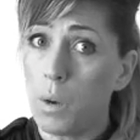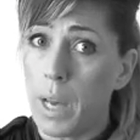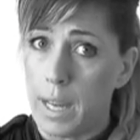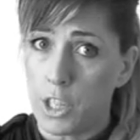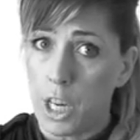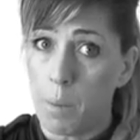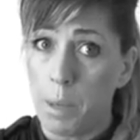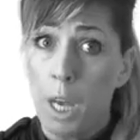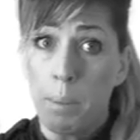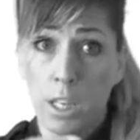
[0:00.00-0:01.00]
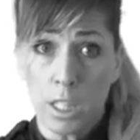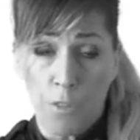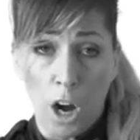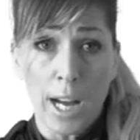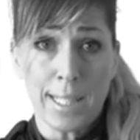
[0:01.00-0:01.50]
We'll catch up. Because
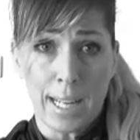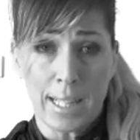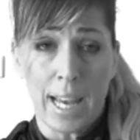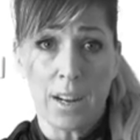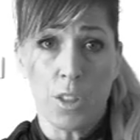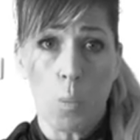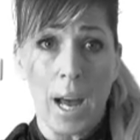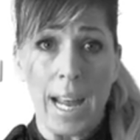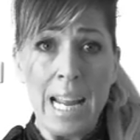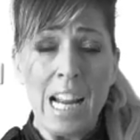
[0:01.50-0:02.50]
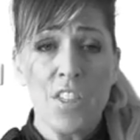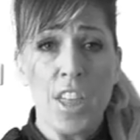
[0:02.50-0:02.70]
if I duck out of the way,